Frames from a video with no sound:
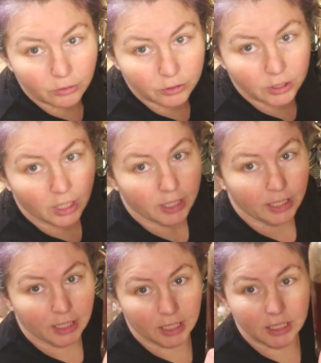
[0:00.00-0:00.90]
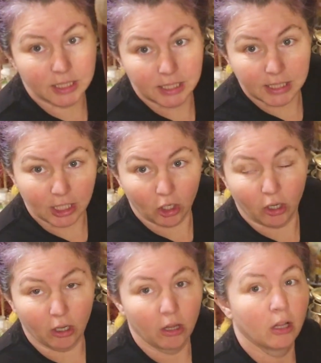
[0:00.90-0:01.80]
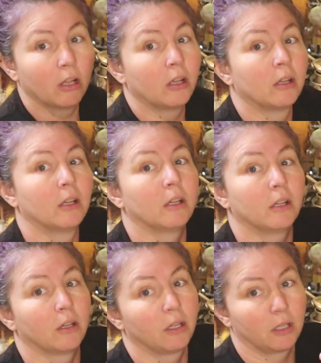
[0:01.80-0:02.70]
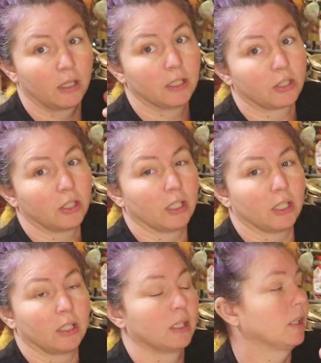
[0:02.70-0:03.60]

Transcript: old tonic and it still is good.